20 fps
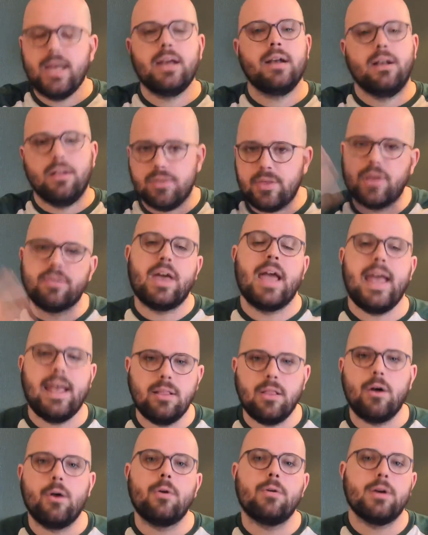the
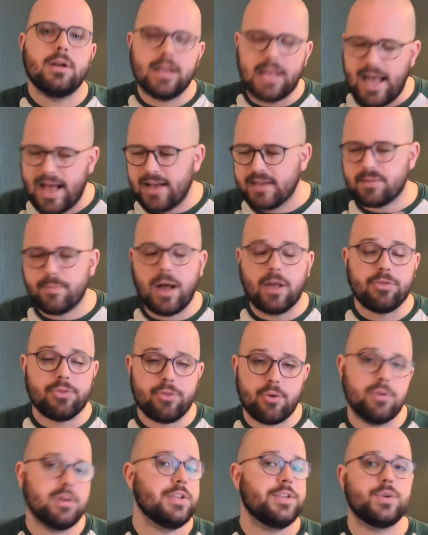Halo has about
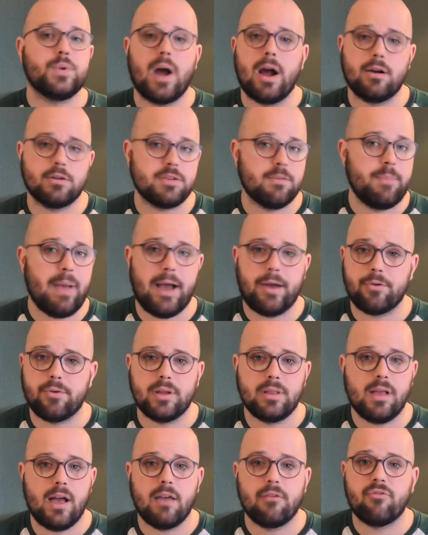32 hours of battery
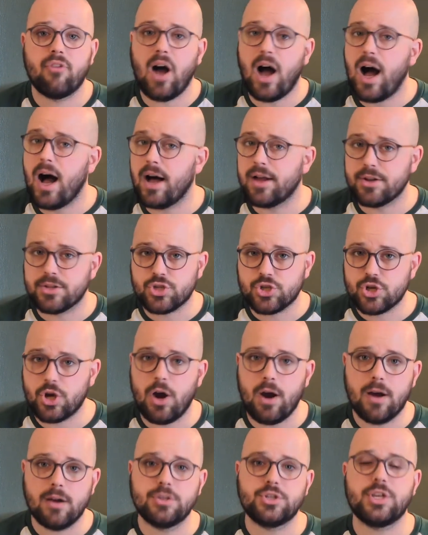life on a
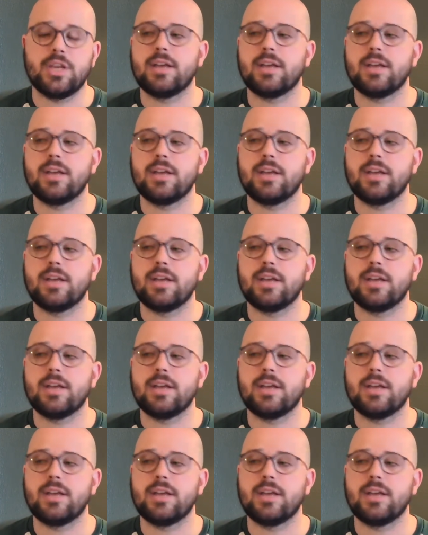charge.